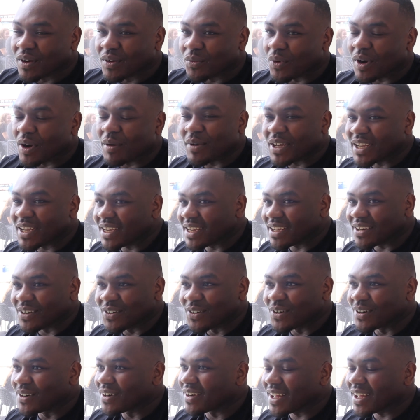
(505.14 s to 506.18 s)
what am I eating,
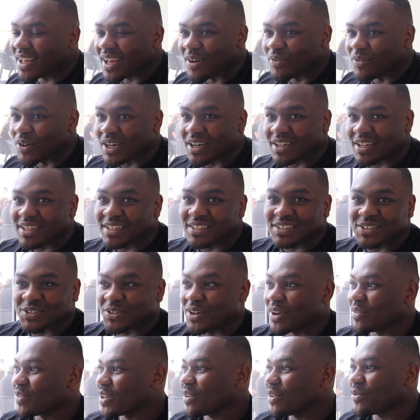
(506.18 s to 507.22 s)
or have I got this, or
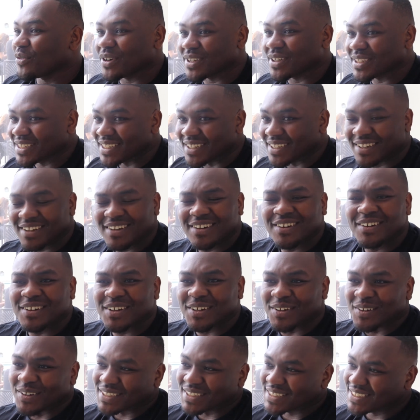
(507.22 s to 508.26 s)
have I defrosted? You know, you
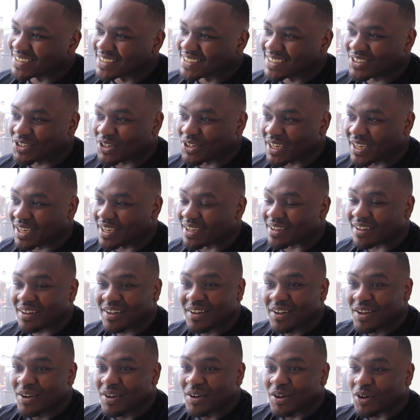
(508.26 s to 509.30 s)
know it's just straight
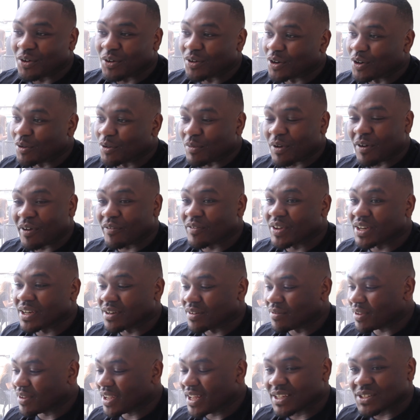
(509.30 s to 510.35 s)
going home and
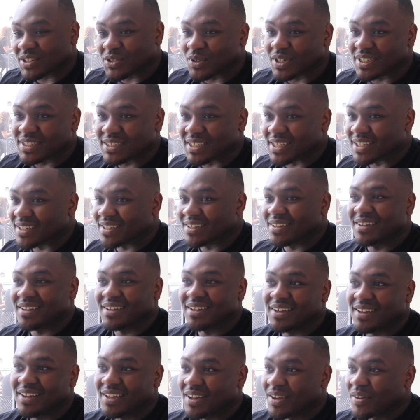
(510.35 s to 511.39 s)
having X, Y, Z.
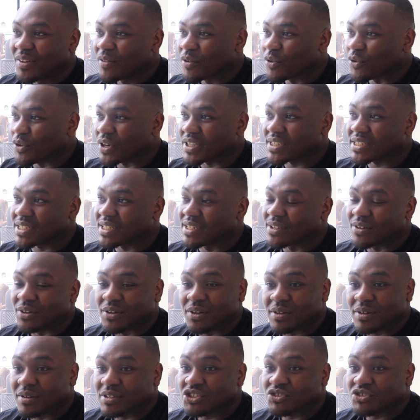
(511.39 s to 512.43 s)
Yeah. Rest a
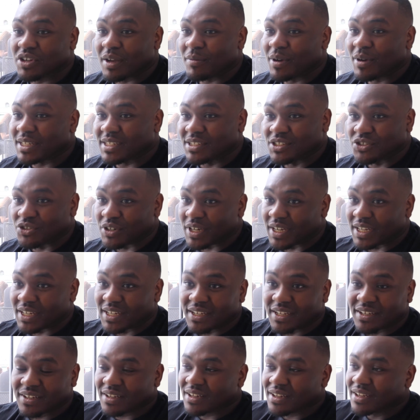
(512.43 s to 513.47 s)
little, straight back to
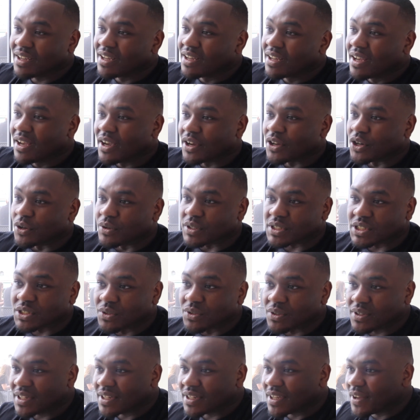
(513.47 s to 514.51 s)
training. You know, it's
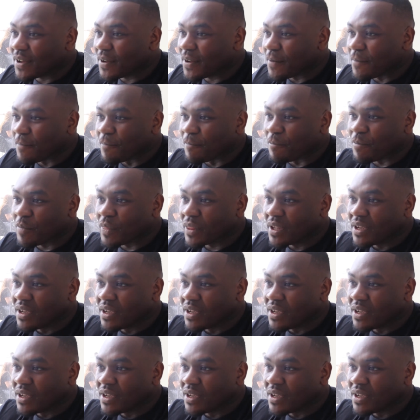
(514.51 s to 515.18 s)
good. Um,